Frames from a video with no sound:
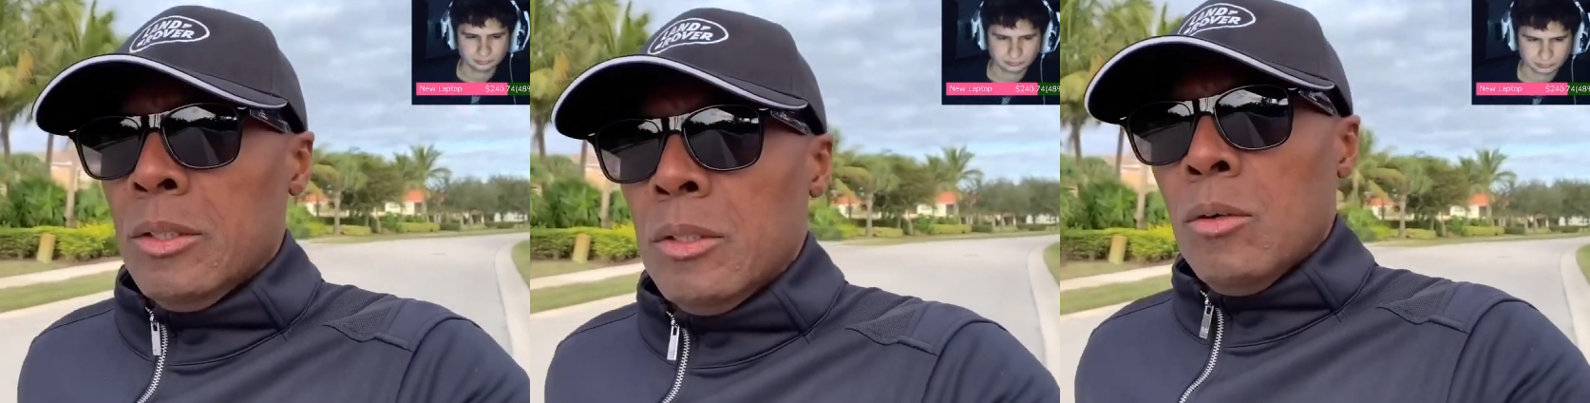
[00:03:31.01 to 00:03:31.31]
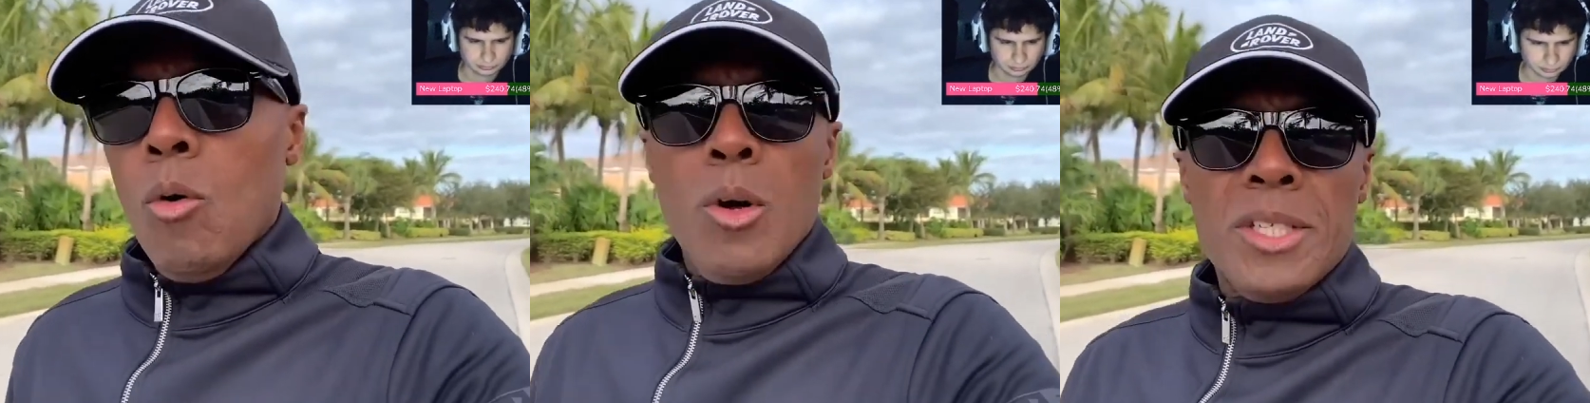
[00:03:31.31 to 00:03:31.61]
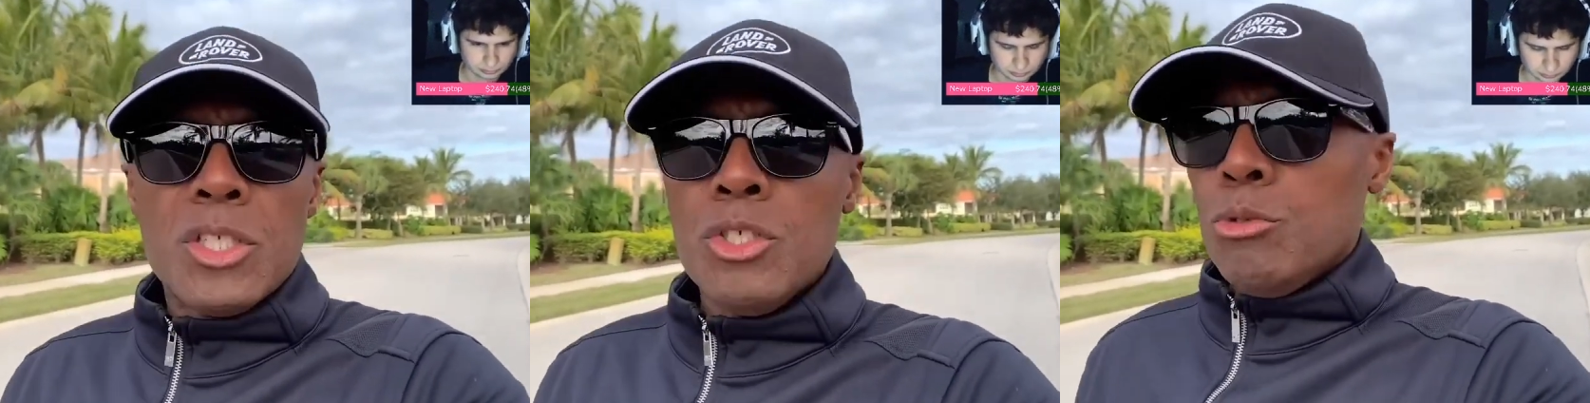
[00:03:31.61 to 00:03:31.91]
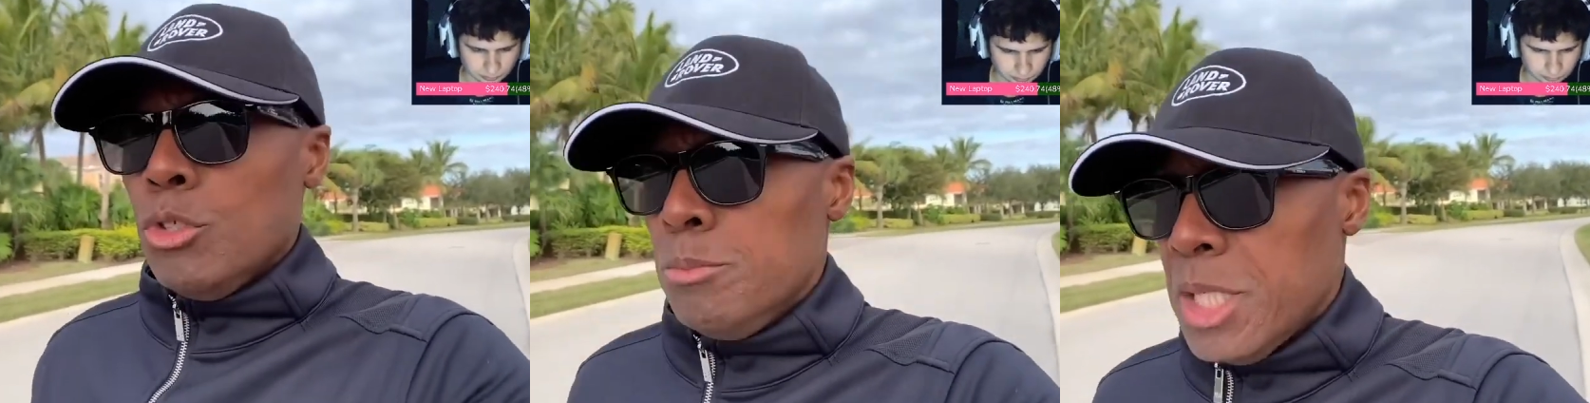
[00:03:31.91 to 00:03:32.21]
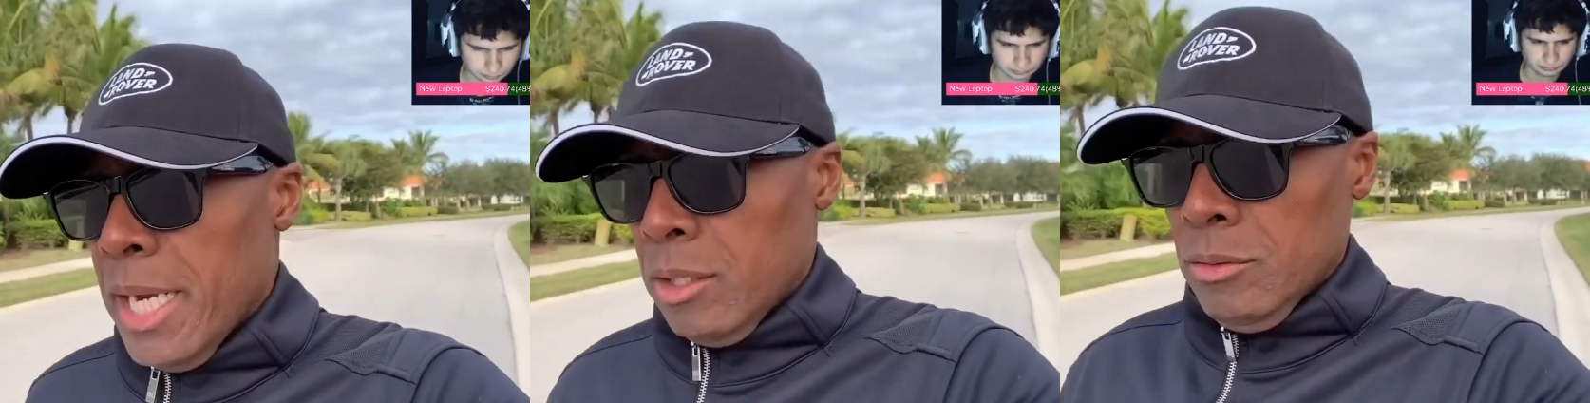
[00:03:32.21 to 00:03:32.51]
Speaker 1: on this YouTube
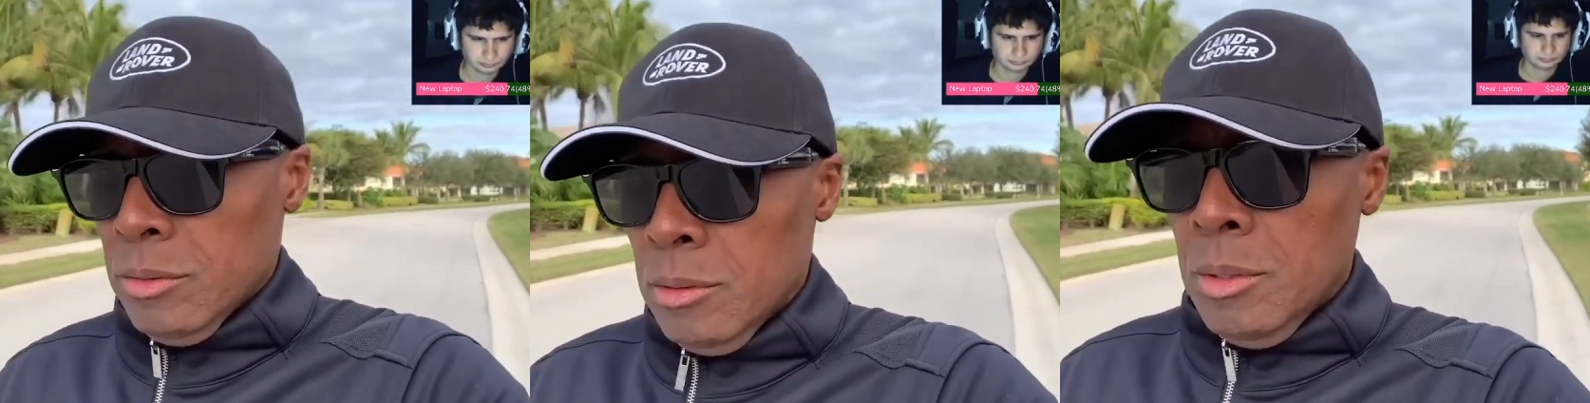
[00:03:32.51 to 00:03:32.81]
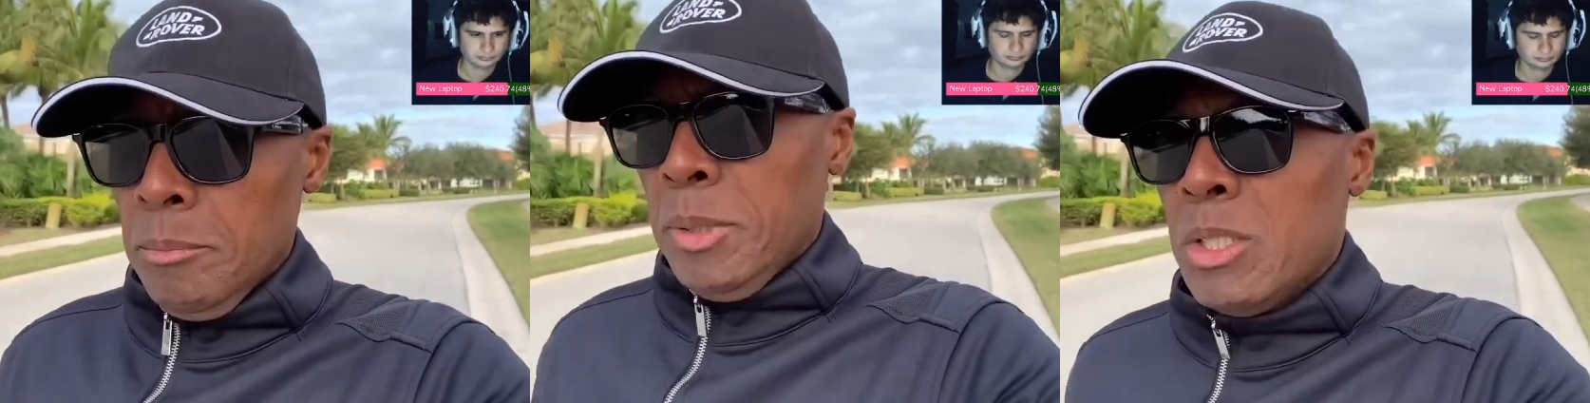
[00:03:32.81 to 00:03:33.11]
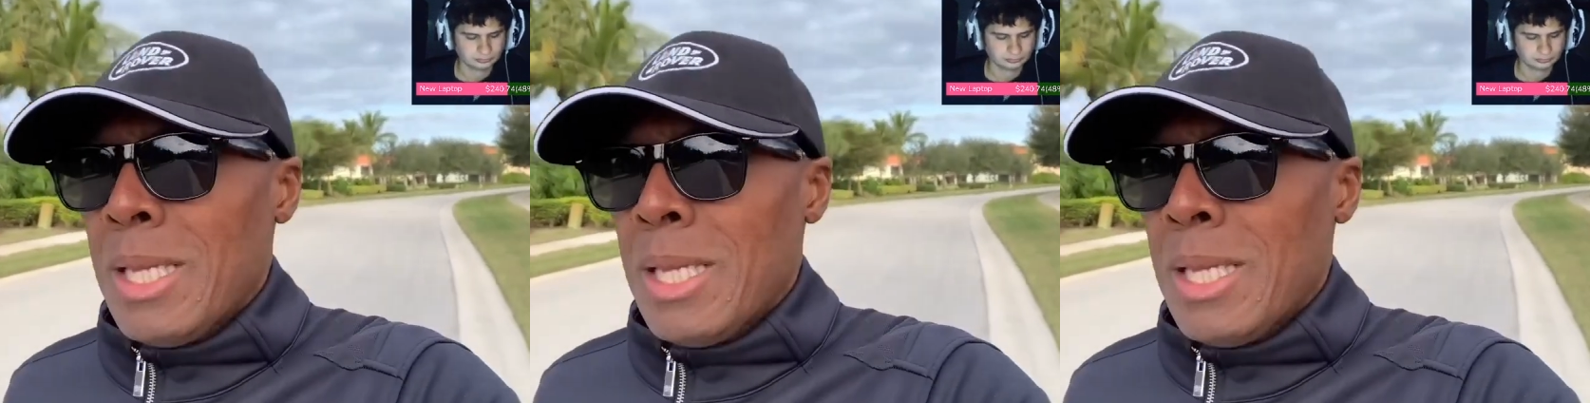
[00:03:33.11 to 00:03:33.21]
channel, because I